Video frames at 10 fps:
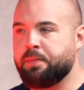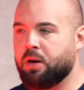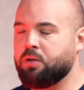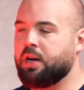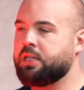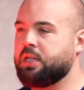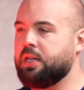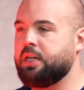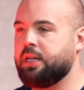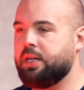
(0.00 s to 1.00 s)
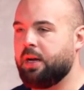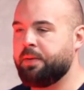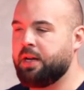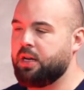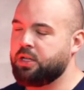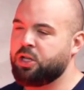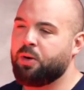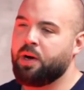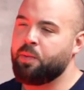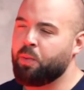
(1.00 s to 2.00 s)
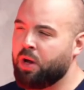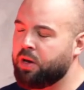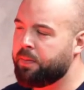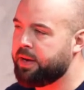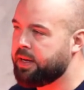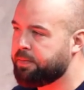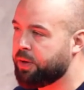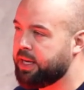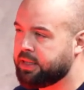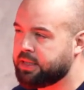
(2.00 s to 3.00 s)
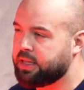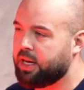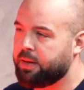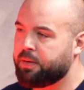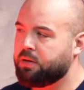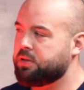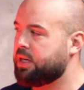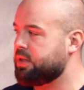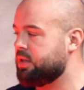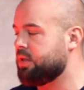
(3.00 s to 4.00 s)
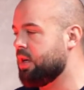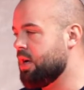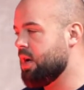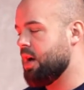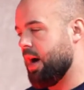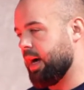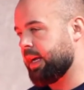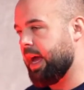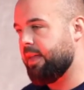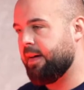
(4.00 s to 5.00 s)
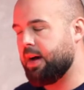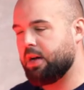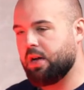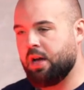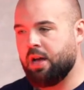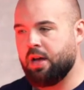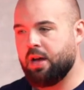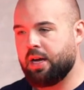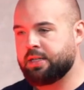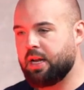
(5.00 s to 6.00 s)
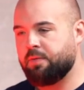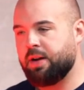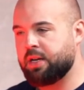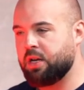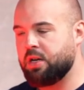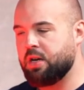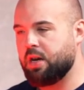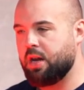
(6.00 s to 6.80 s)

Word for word: progress clearly. I mean, it, it's not where we want to be, but it is a start of the projects, and I get that. Uh, I, I, reckon